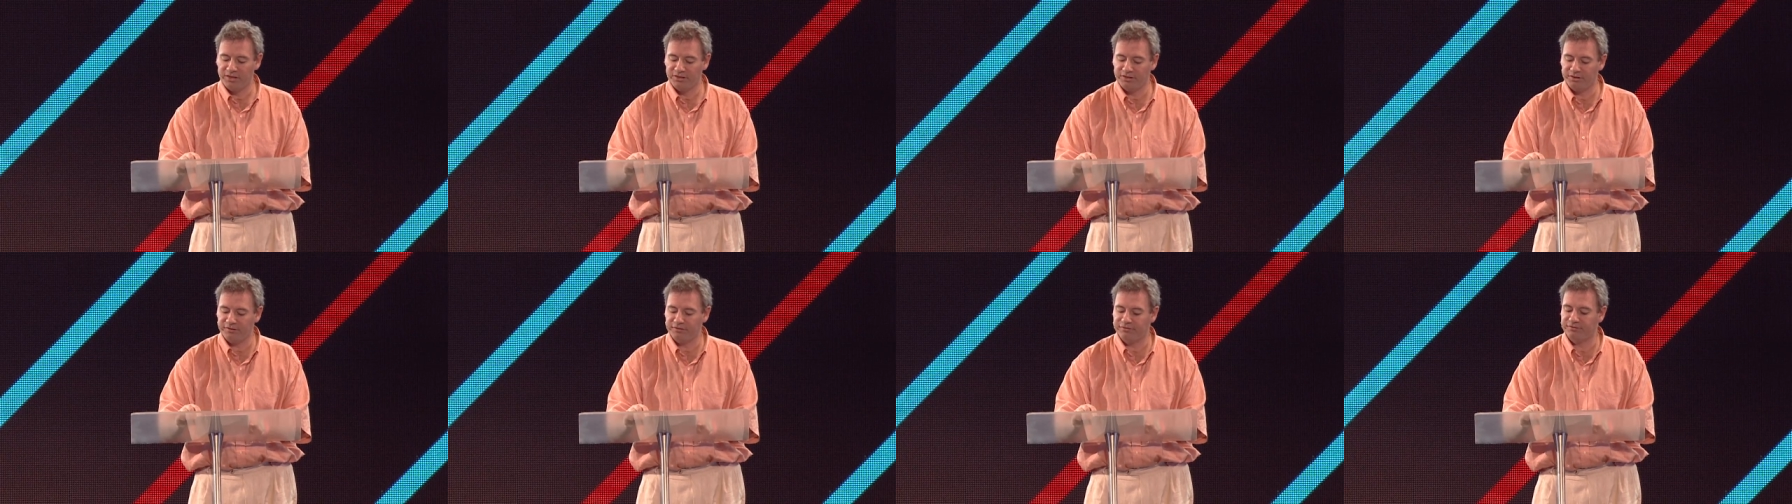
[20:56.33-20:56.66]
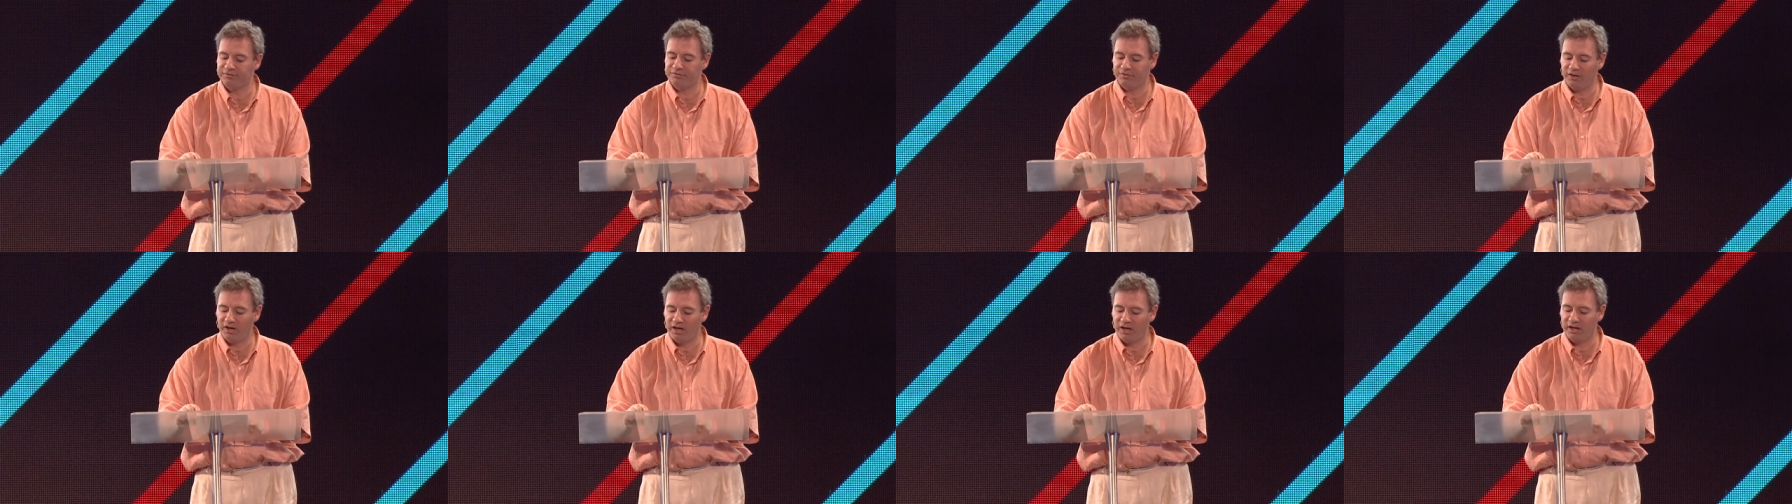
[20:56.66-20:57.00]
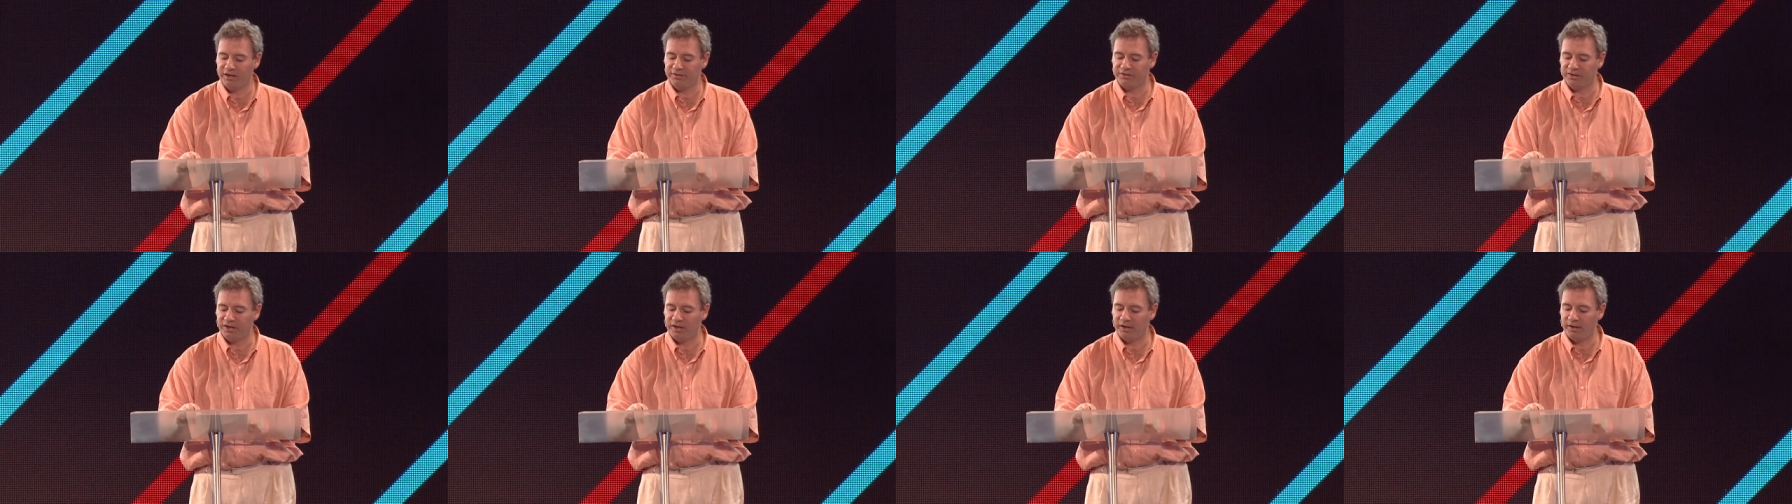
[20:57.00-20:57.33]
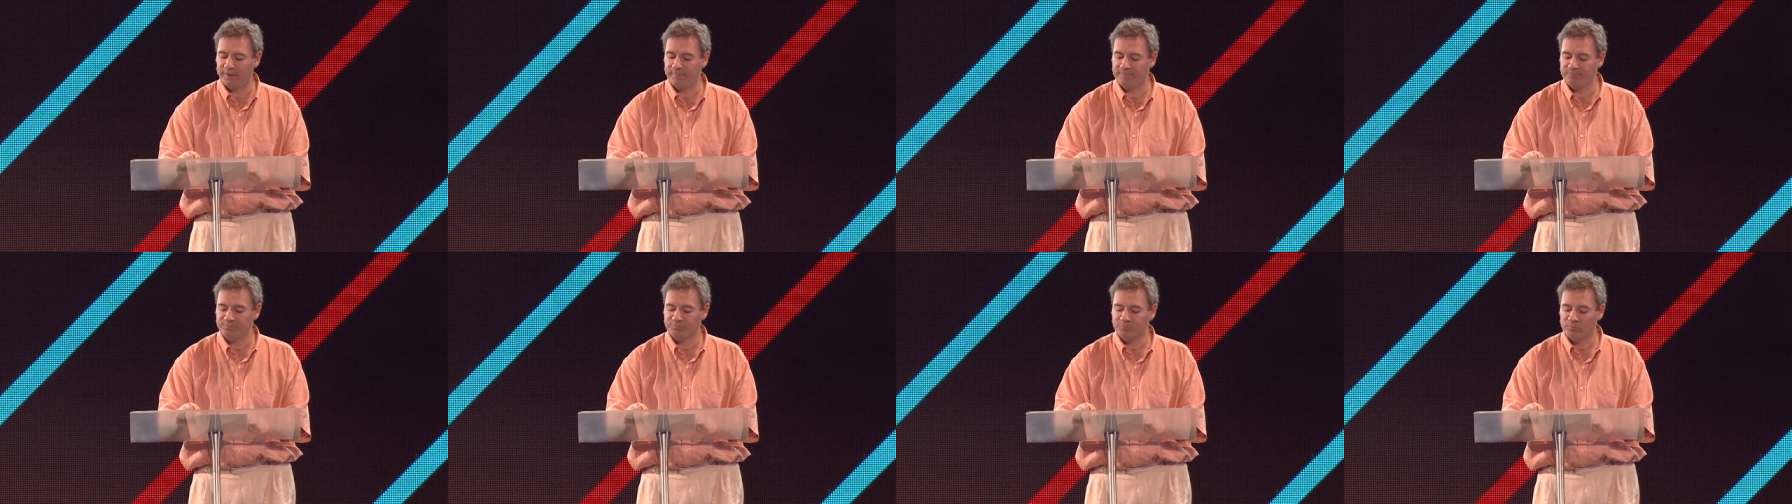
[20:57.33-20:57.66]
the
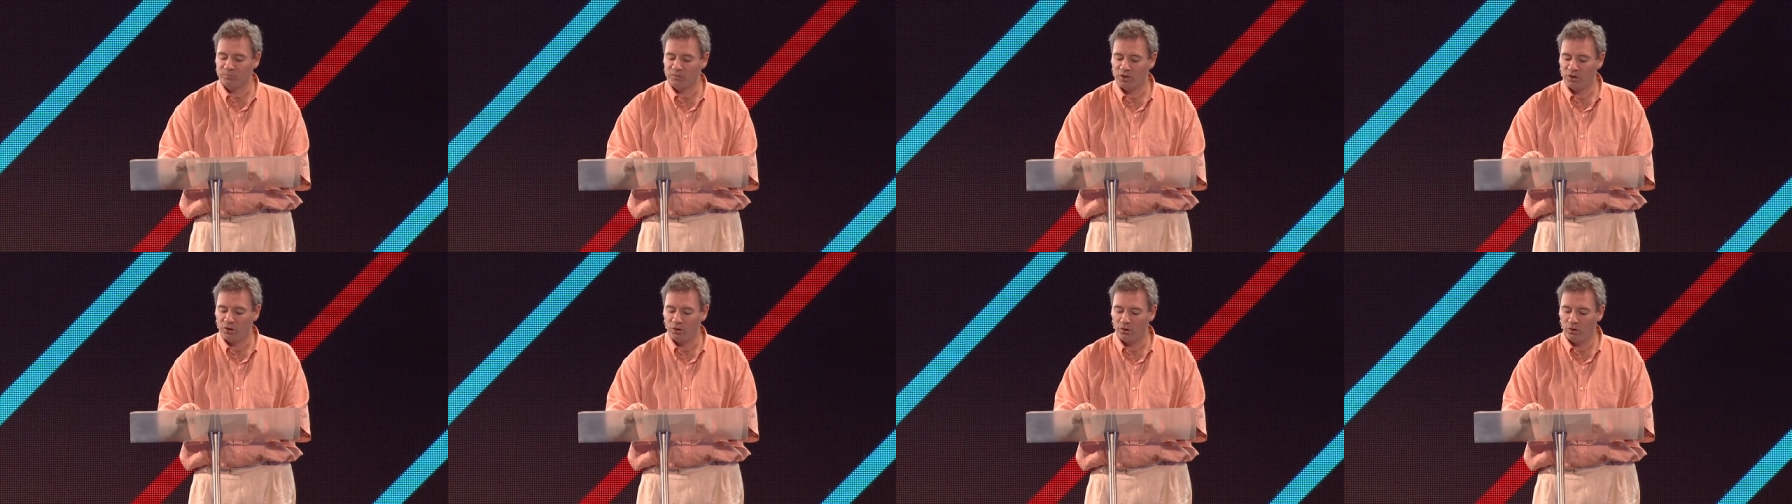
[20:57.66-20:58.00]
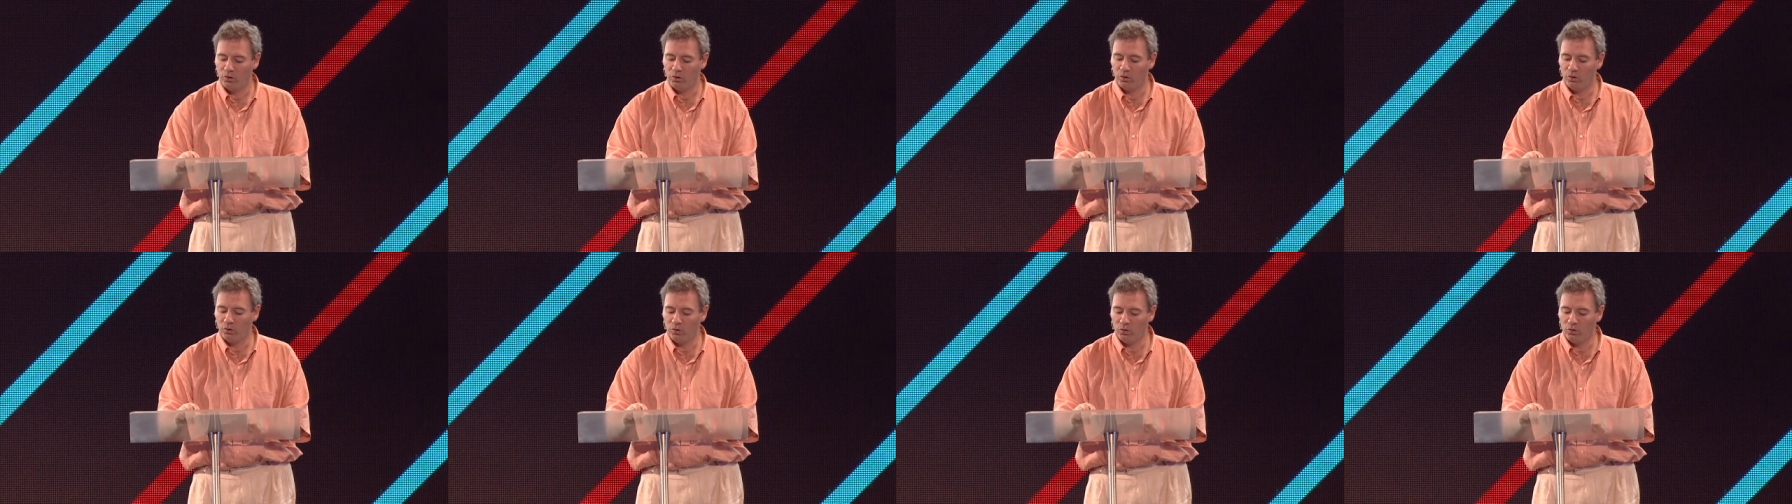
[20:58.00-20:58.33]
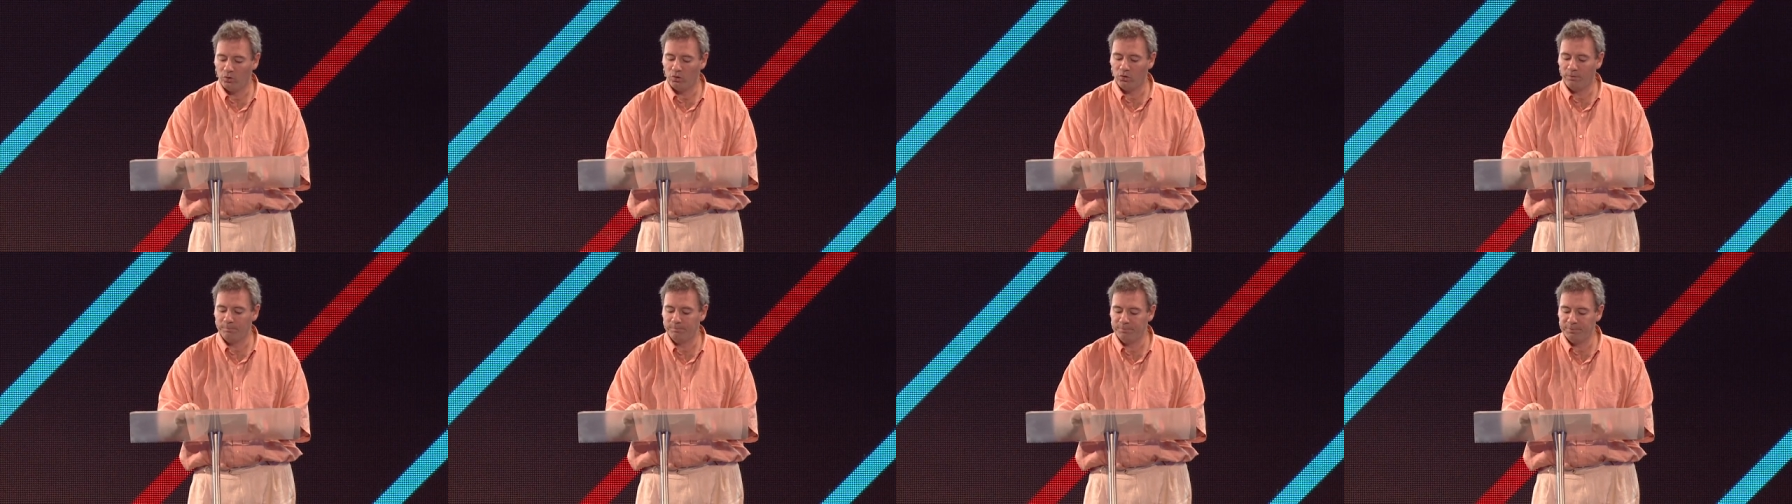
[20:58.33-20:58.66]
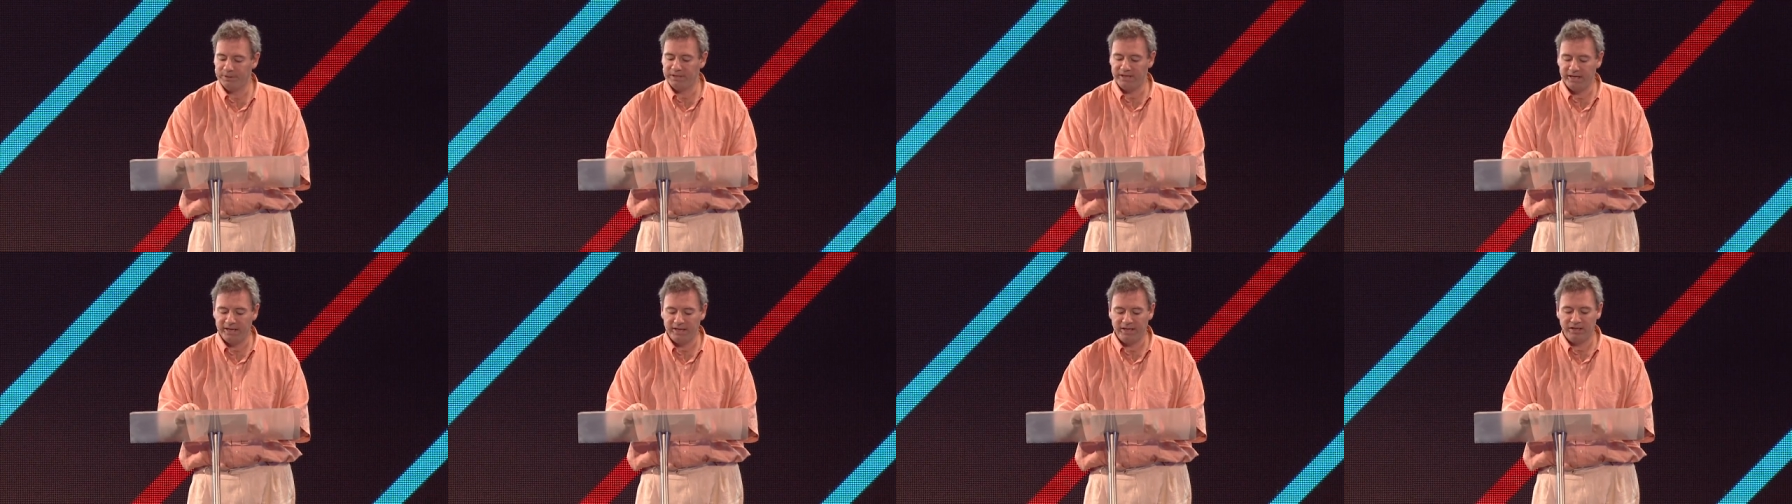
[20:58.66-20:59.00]
Father or
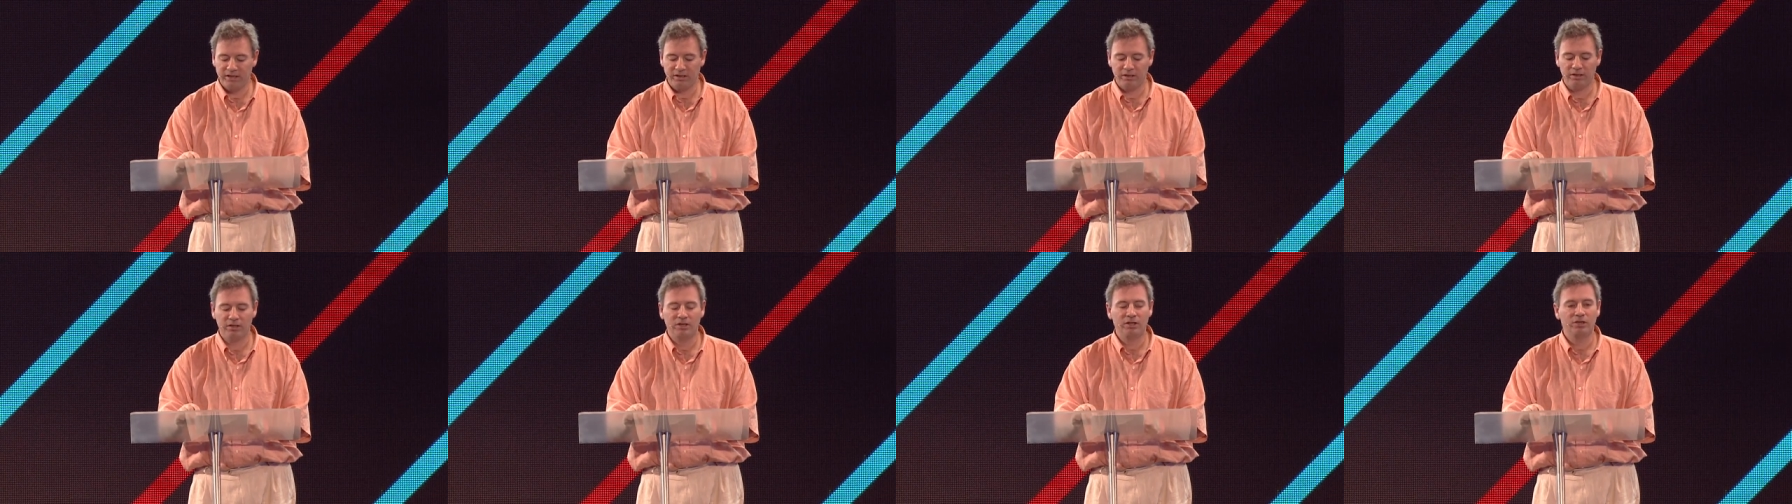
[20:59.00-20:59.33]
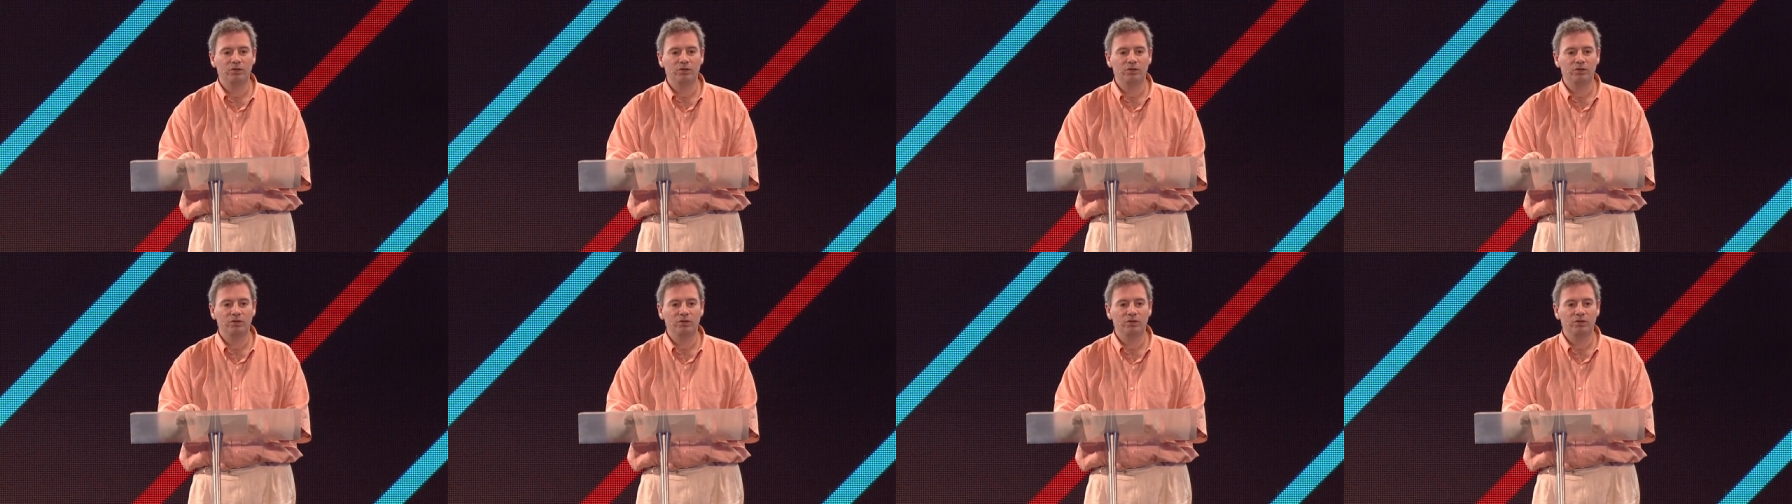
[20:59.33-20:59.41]
being